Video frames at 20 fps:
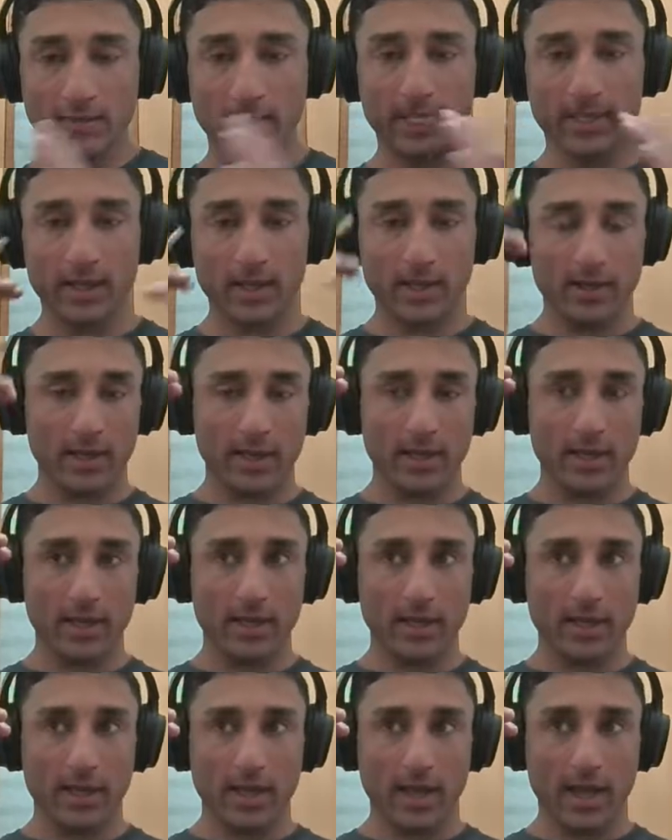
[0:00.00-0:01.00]

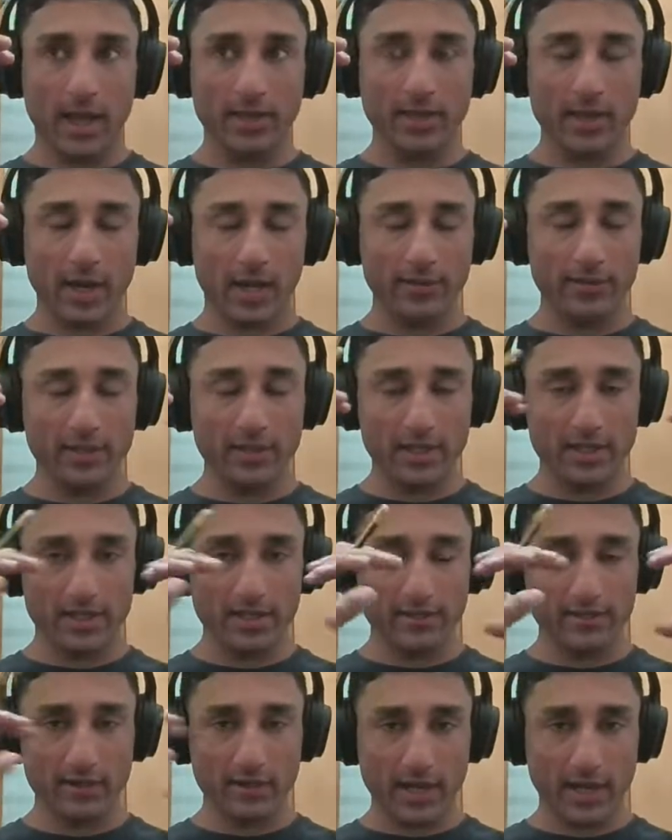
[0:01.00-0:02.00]
and then under these
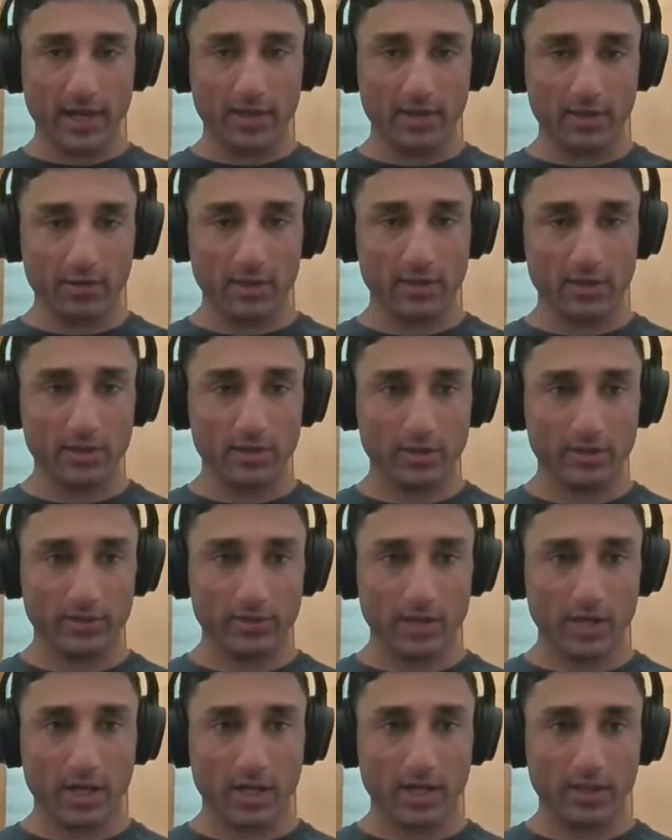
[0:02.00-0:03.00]
different categories of
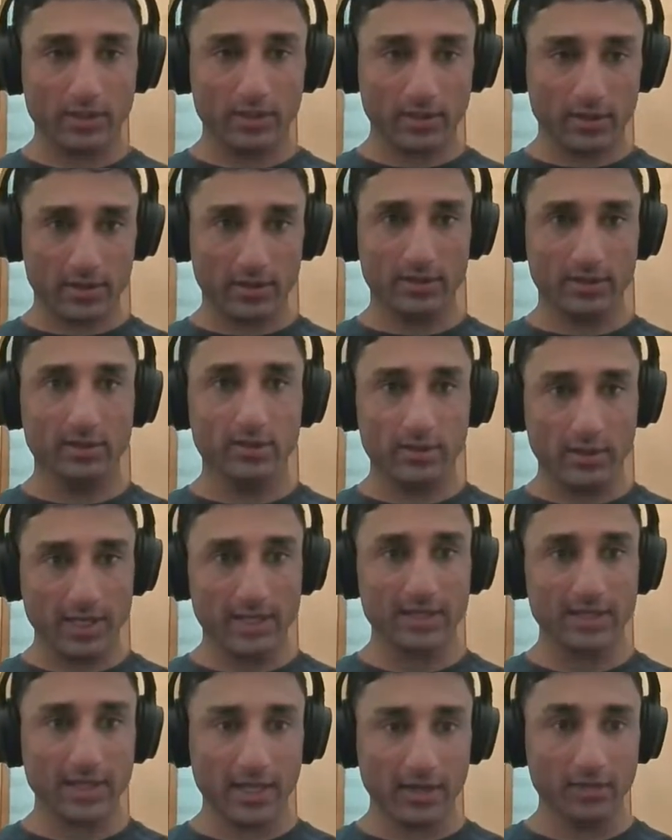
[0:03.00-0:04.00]
tasks,
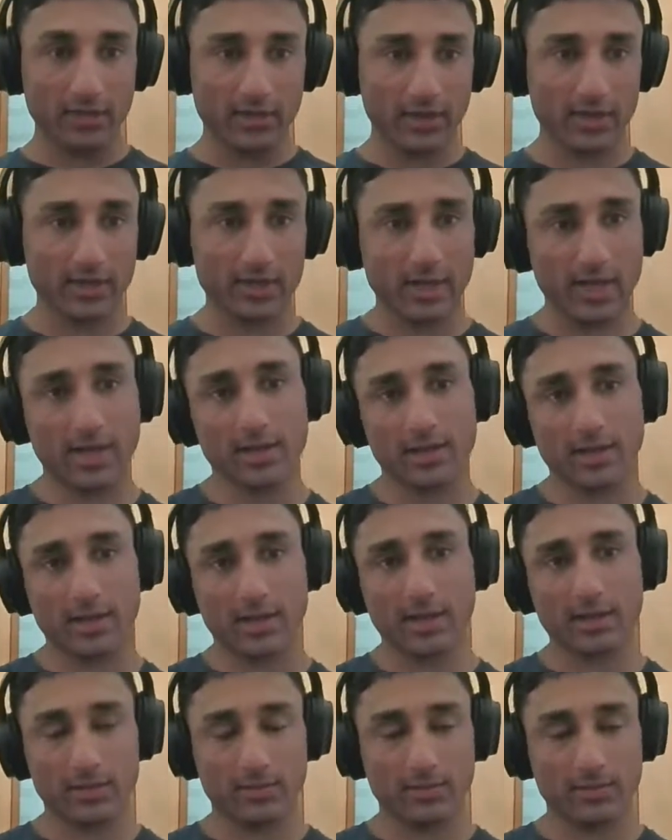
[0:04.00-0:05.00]
list everything that
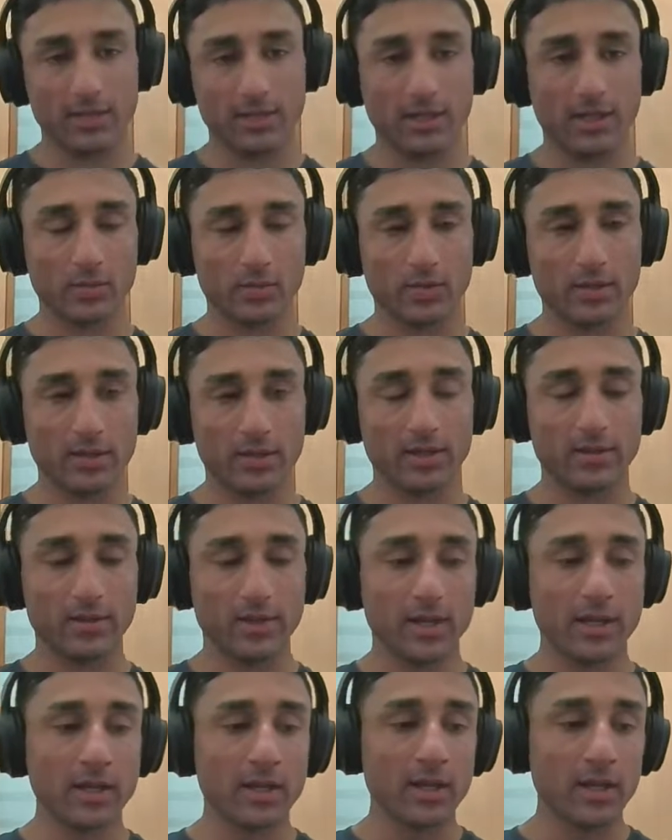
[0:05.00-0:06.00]
has to be done within
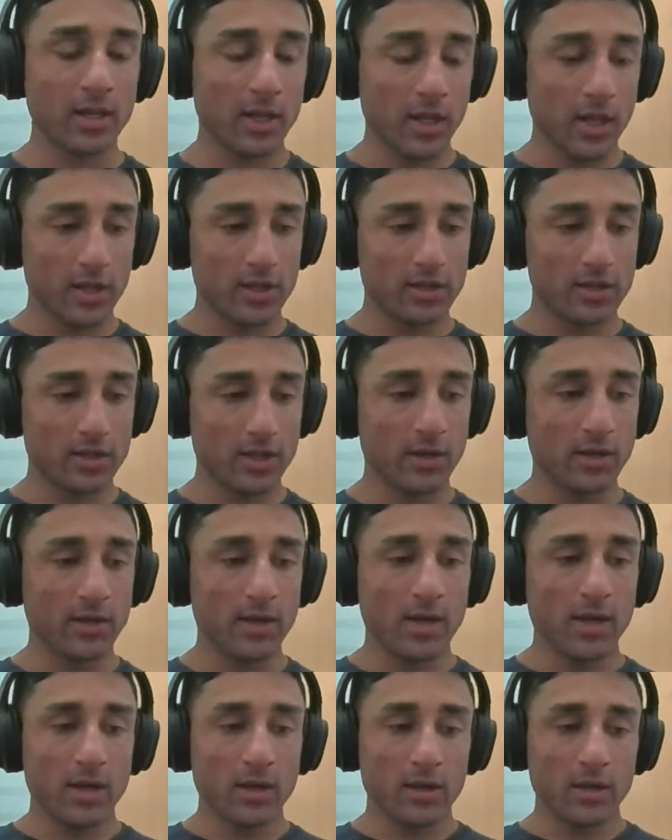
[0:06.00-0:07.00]
there. So
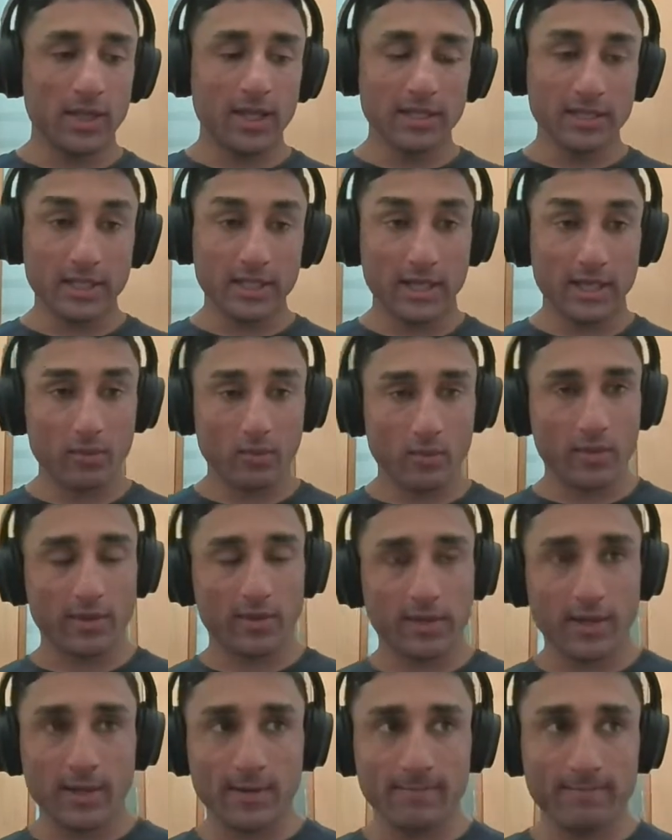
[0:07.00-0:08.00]
let's say
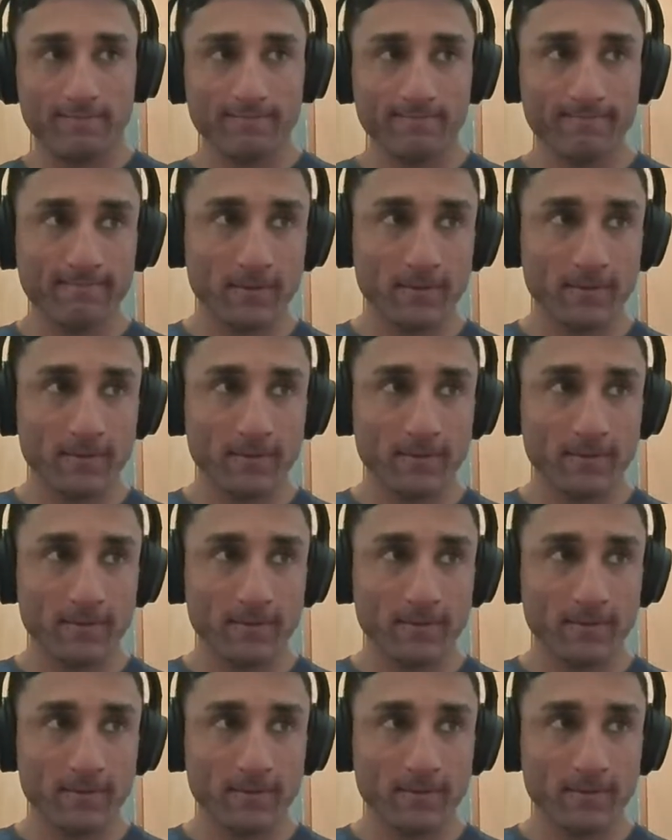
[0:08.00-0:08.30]
within